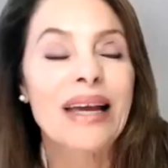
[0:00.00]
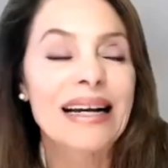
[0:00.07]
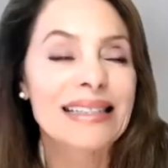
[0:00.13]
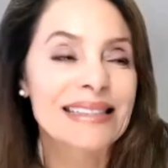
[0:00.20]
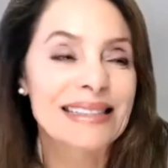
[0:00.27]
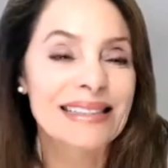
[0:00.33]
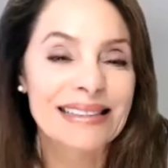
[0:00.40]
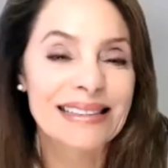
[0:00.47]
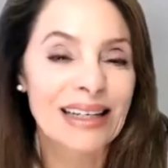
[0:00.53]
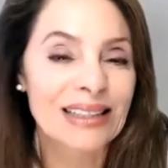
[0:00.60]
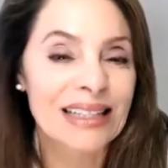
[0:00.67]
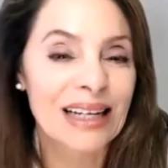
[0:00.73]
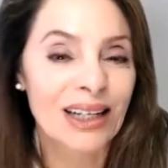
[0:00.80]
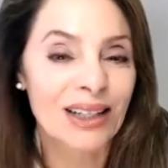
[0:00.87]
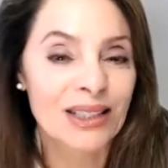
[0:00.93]
yes,
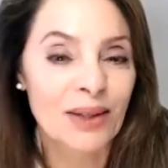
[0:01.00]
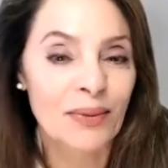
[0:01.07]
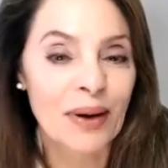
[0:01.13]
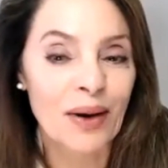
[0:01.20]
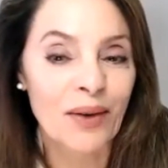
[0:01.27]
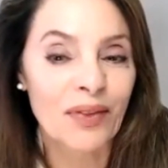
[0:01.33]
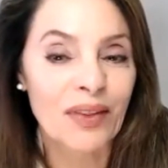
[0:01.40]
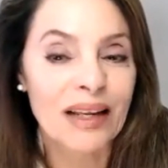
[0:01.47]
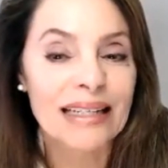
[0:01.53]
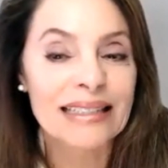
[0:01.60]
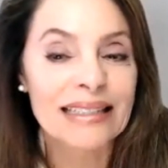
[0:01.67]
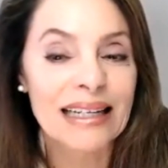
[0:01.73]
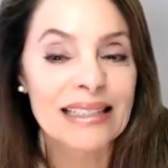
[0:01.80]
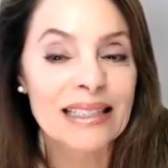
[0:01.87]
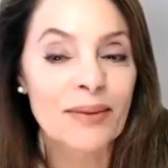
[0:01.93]
tell us about
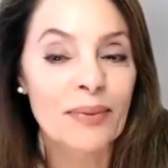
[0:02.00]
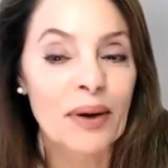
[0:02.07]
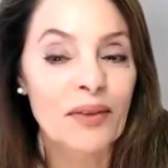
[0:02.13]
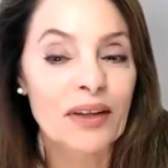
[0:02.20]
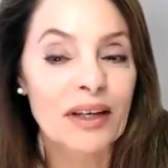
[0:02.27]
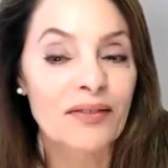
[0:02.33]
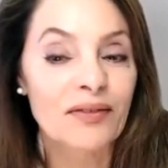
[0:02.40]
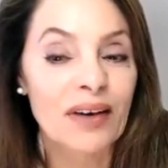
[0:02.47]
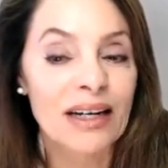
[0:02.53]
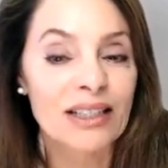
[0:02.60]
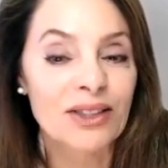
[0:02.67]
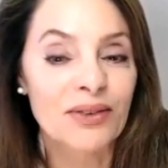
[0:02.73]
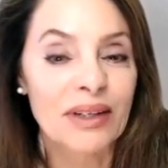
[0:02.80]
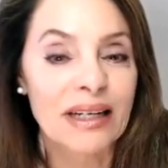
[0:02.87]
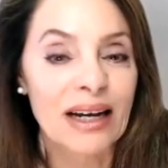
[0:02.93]
the
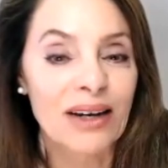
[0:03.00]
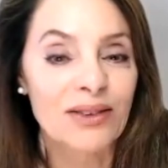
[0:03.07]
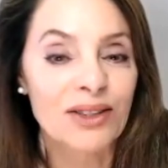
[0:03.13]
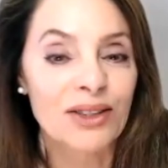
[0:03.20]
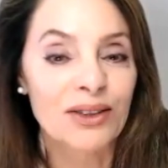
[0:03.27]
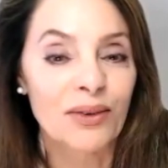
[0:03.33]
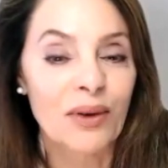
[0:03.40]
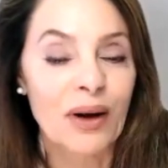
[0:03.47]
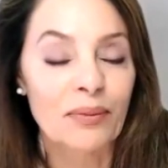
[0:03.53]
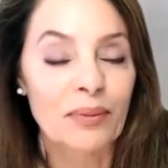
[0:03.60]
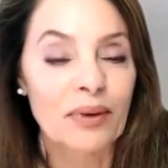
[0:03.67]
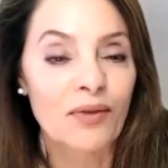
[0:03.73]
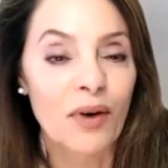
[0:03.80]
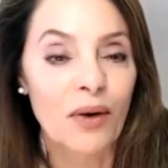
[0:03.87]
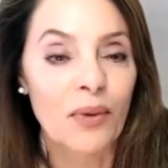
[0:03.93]
advisory council
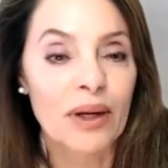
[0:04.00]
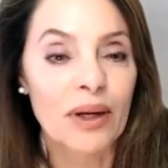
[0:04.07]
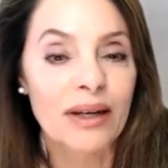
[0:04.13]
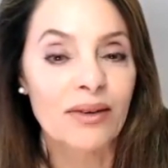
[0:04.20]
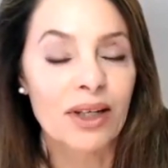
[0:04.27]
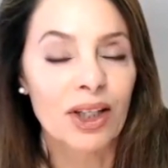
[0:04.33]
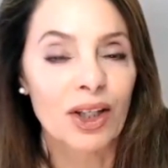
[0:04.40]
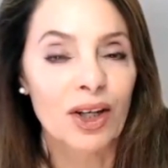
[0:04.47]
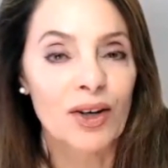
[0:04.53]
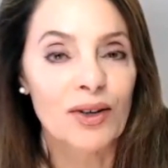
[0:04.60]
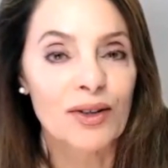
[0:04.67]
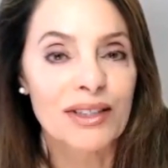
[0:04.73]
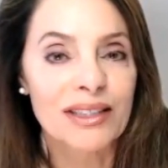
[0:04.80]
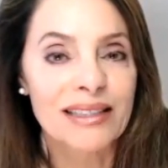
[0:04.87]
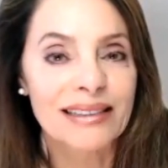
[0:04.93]
before we
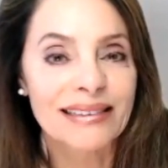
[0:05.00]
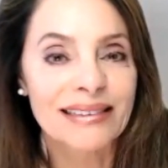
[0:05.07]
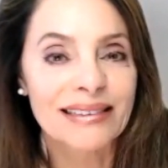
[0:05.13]
close.